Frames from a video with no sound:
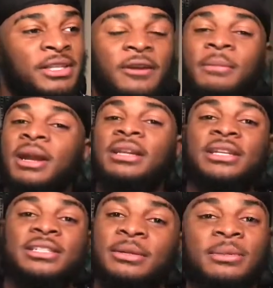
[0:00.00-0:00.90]
Everybody
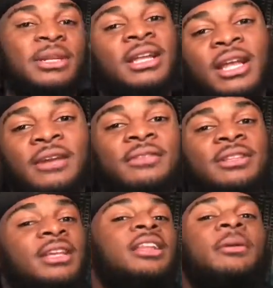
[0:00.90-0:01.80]
did something in their life
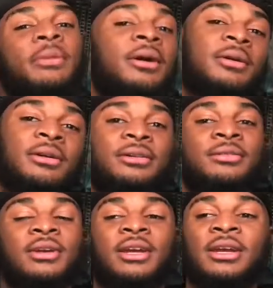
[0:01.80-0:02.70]
that they not proud
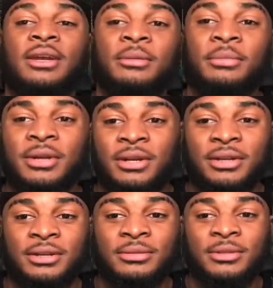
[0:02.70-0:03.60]
of. But
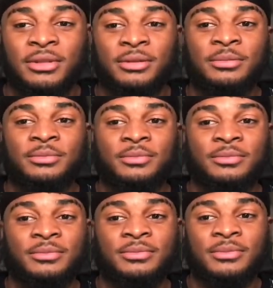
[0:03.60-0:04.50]
you know,
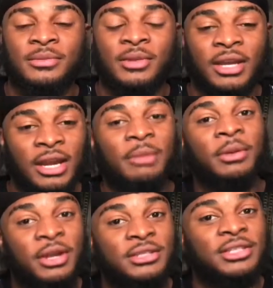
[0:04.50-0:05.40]
and I'm
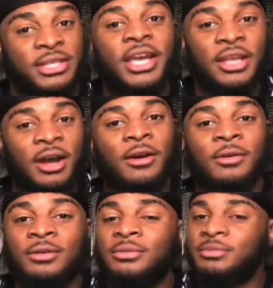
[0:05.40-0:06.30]
here to tell
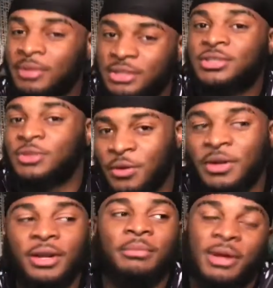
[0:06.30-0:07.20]
y'all my
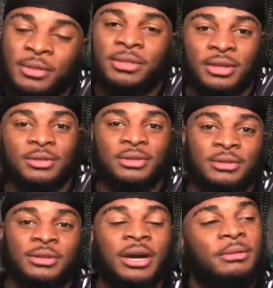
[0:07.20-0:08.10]
story about that, you
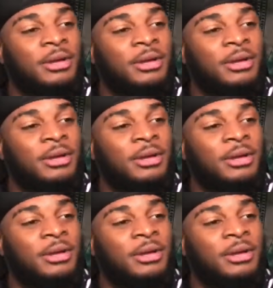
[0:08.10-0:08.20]
know.